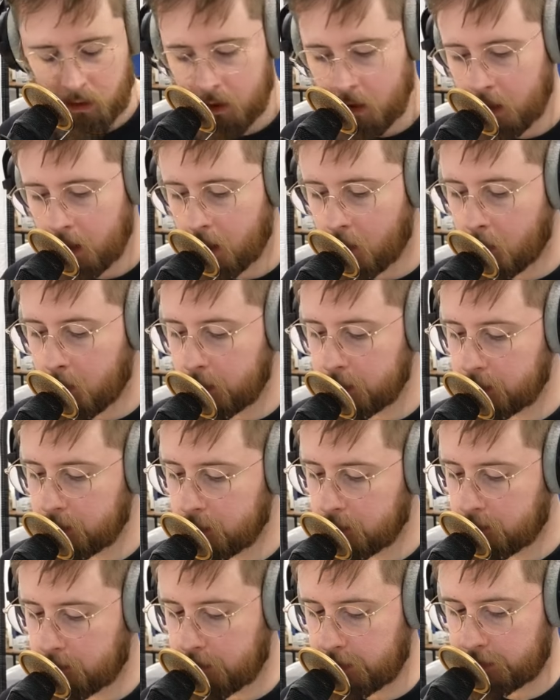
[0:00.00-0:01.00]
and I
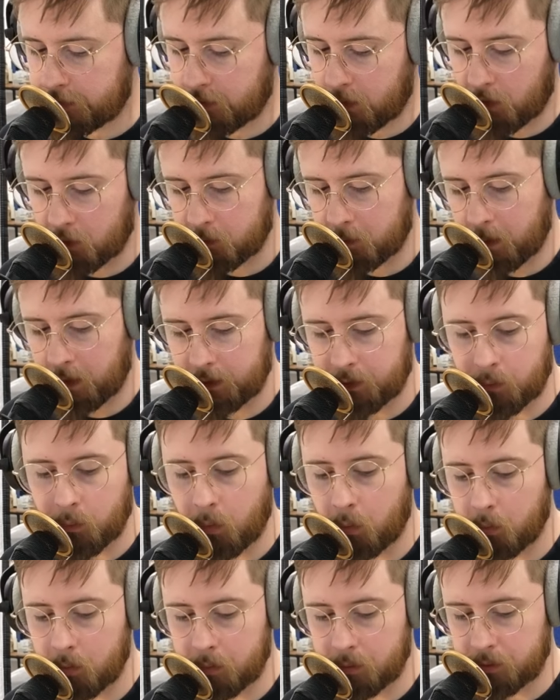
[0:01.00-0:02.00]
wonder if this goes back to
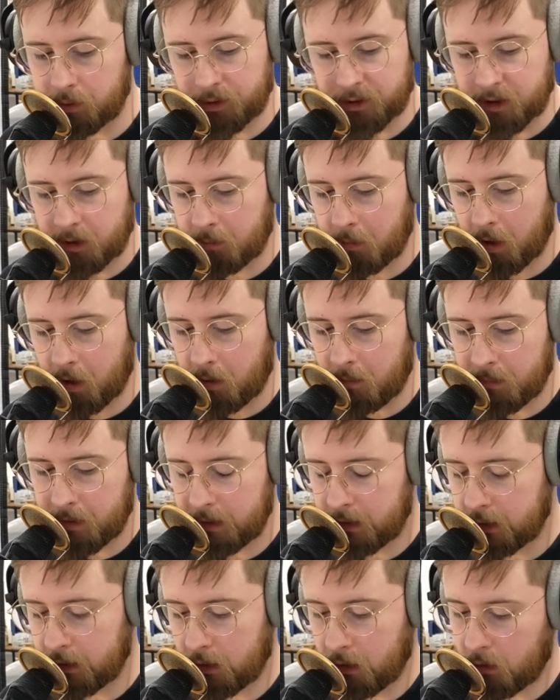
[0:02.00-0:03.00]
what we were talking about a
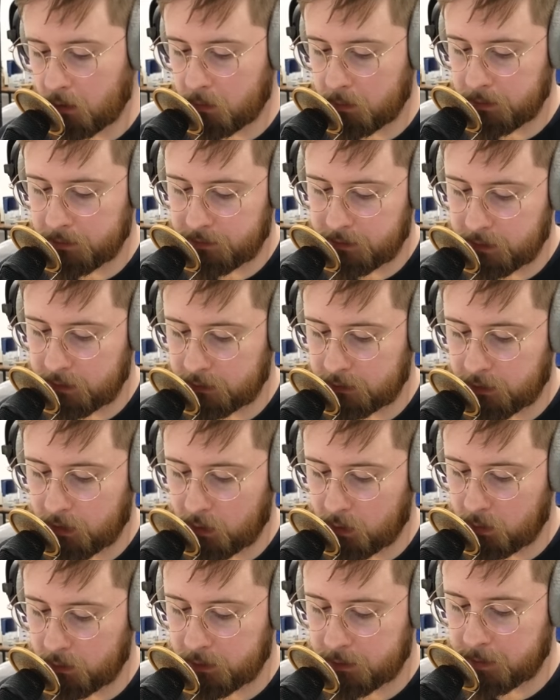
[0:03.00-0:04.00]
minute ago with the
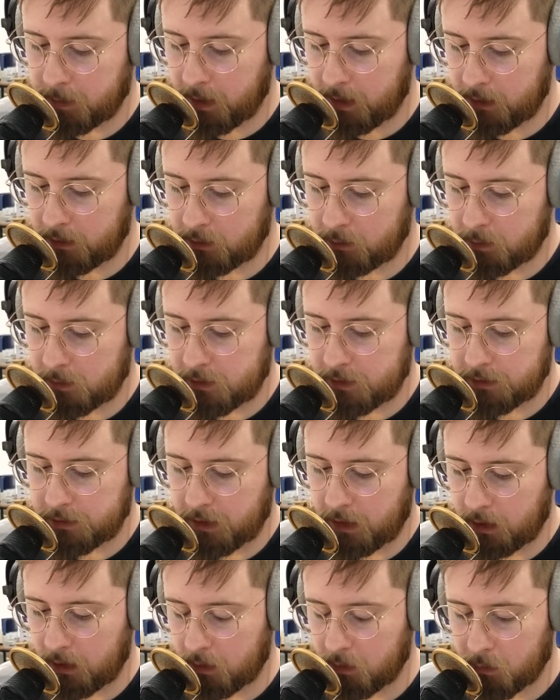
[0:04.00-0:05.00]
external displays, which is
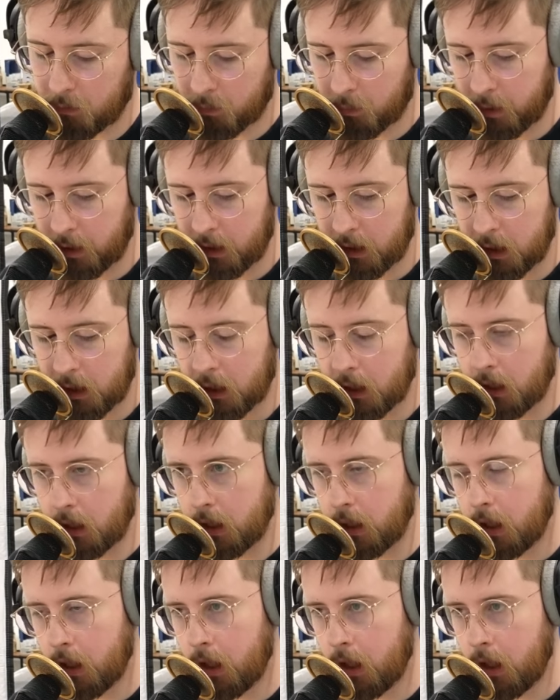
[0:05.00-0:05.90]
like we can